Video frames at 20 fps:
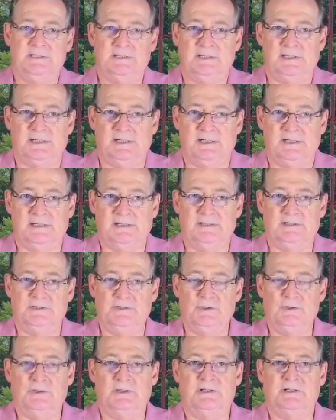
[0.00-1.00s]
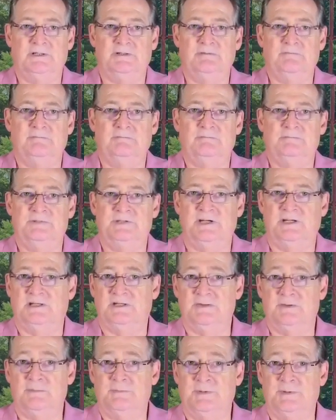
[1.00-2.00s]
uh, you can tell
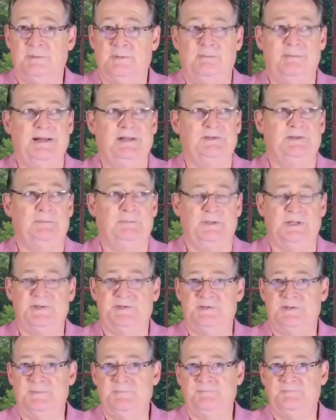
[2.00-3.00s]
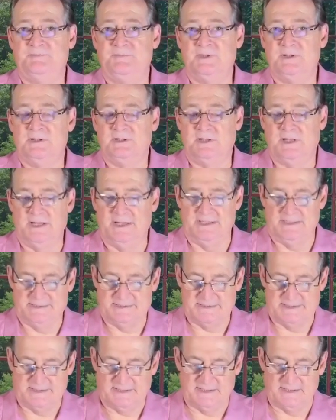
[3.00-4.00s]
other people about the blessing
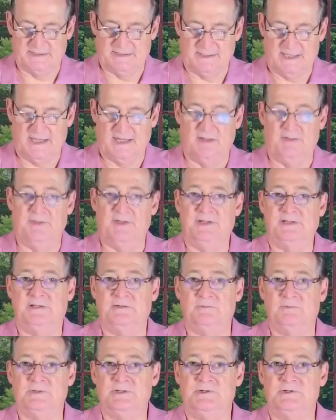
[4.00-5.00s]
and uh, how they can reach